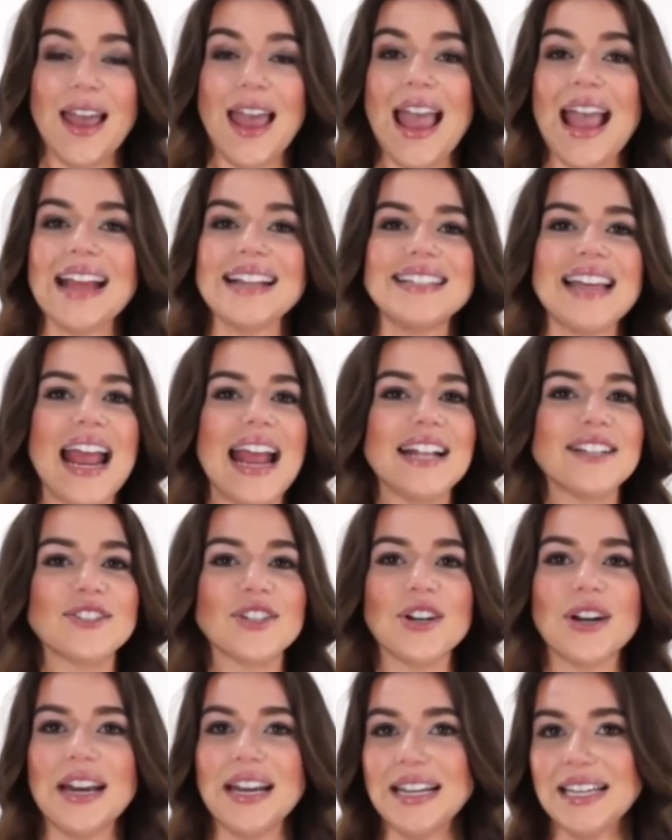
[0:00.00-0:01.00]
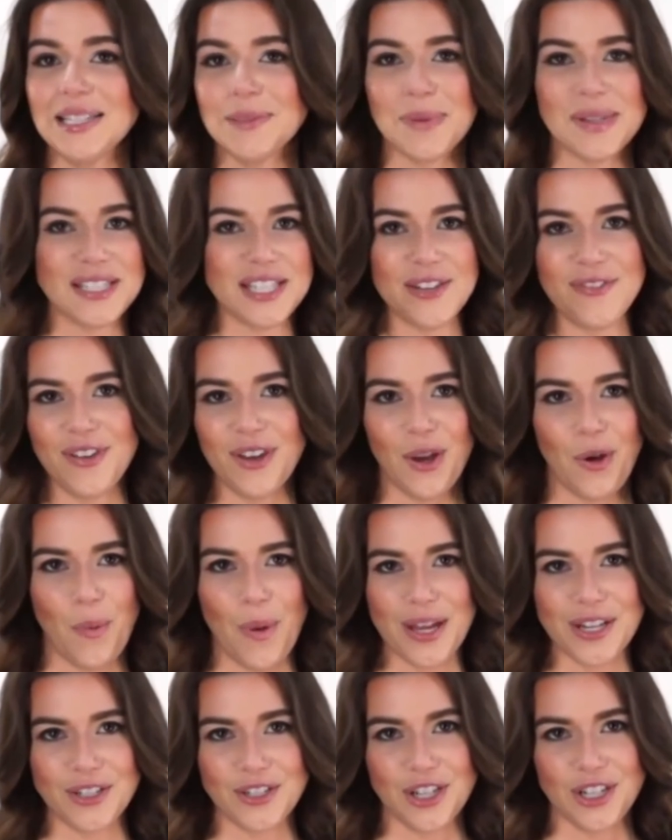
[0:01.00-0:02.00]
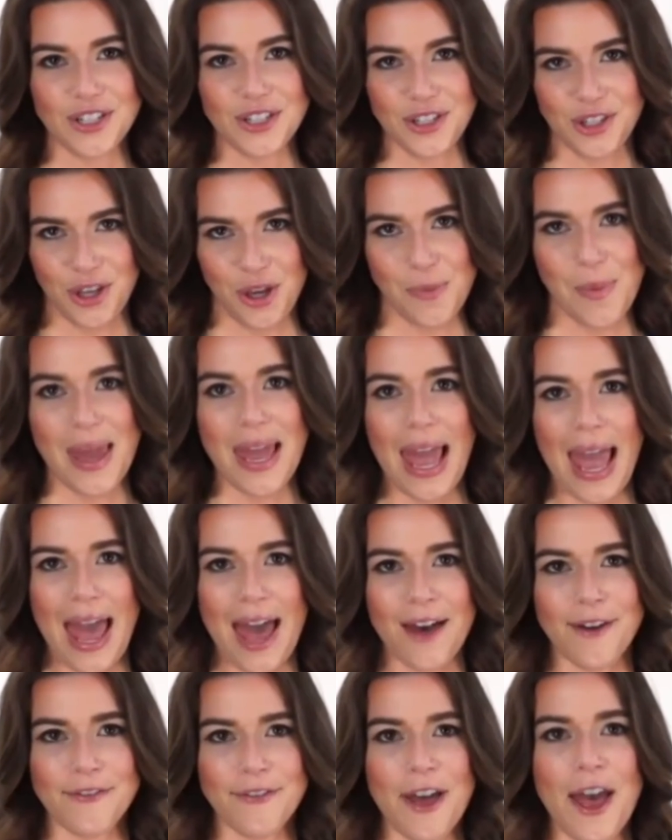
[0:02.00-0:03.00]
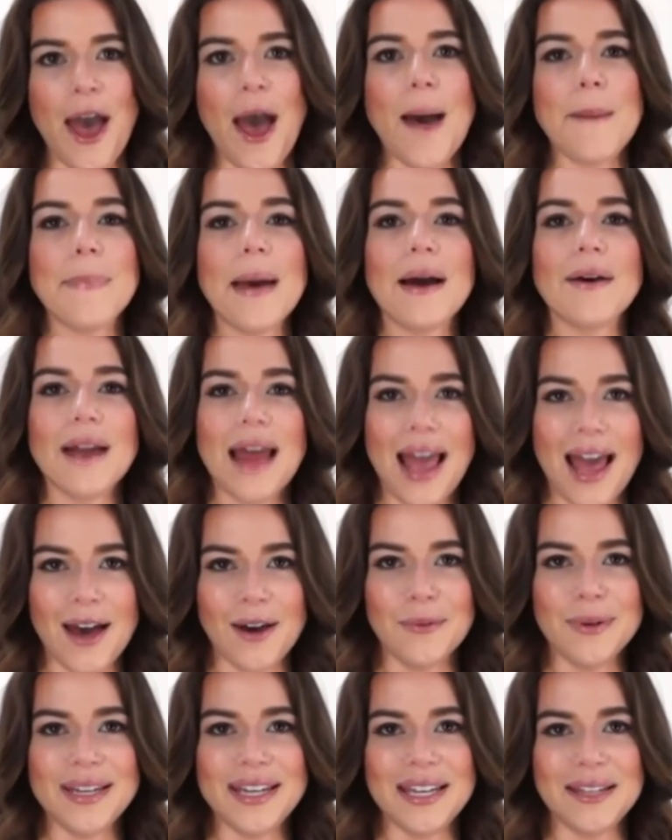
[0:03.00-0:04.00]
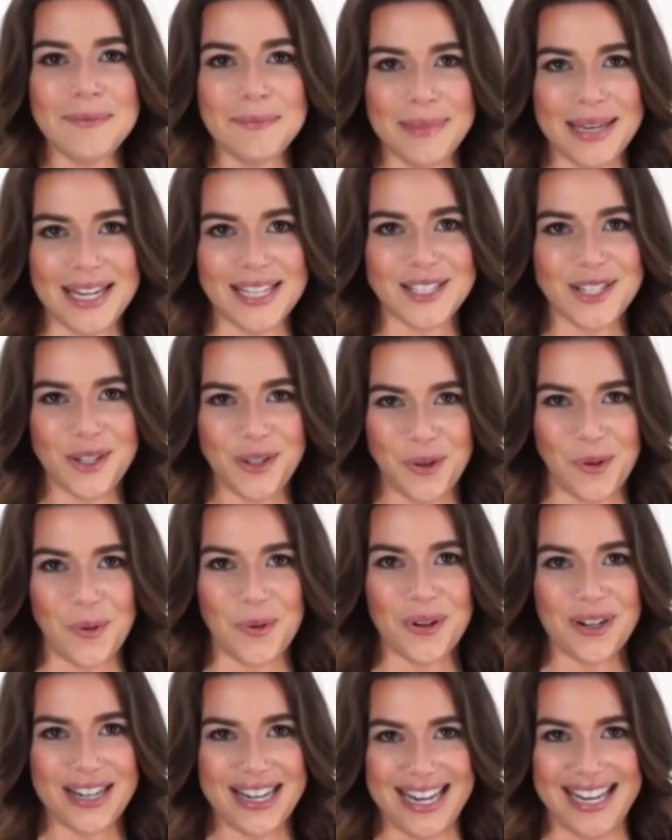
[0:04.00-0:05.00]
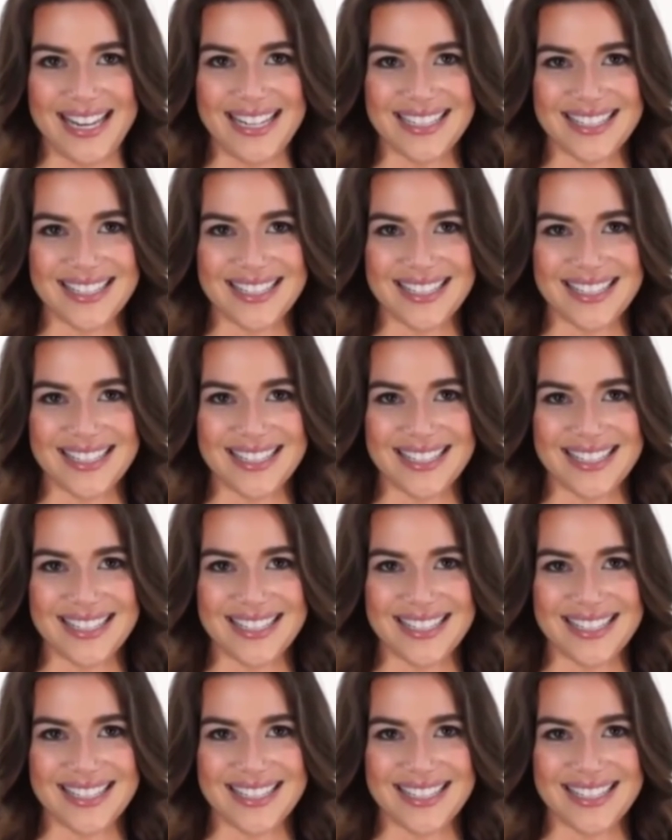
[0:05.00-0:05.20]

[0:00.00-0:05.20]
future. Even if you are having a nasty painful herpes outbreak right